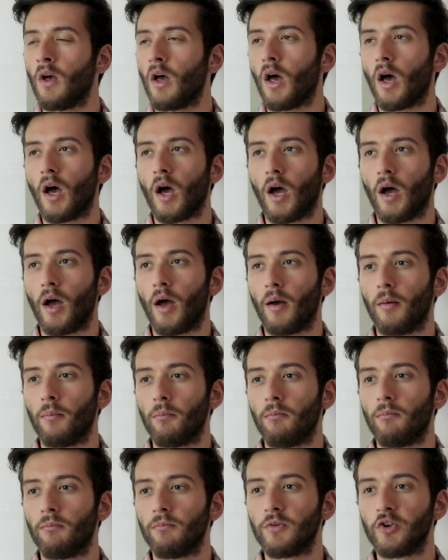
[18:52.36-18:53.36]

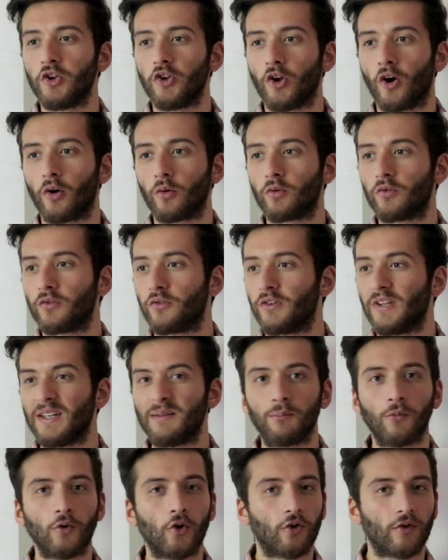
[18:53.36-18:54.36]
um, you know, did
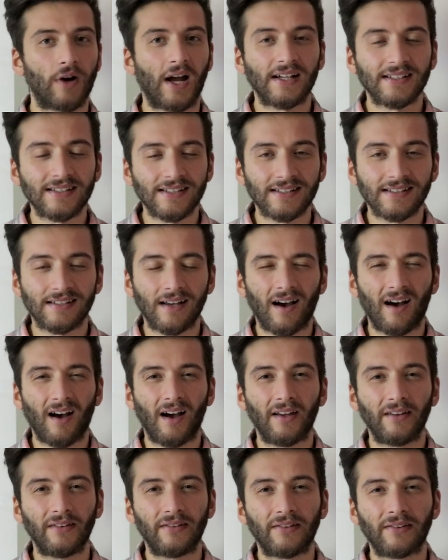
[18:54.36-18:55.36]
more
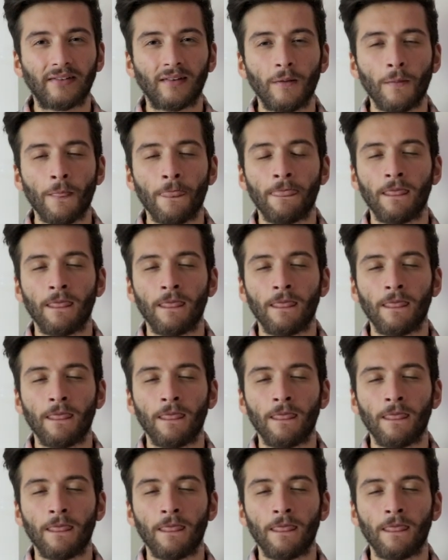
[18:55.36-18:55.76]
exercise,